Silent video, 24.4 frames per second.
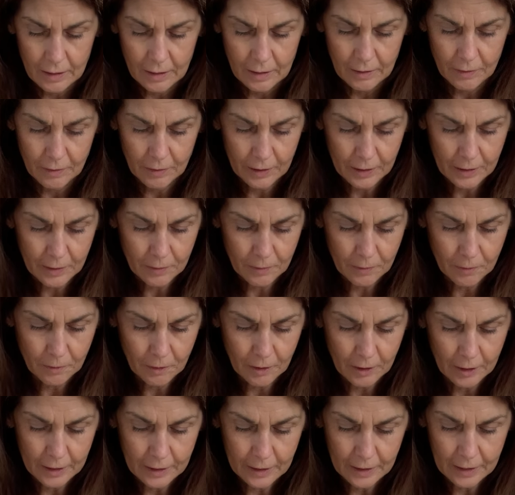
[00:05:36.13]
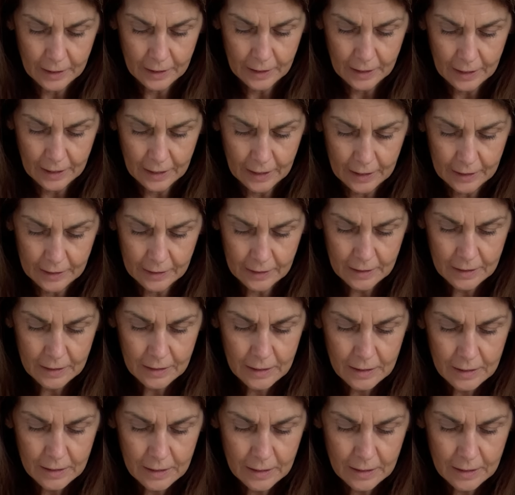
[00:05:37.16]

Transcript: If I can find the end.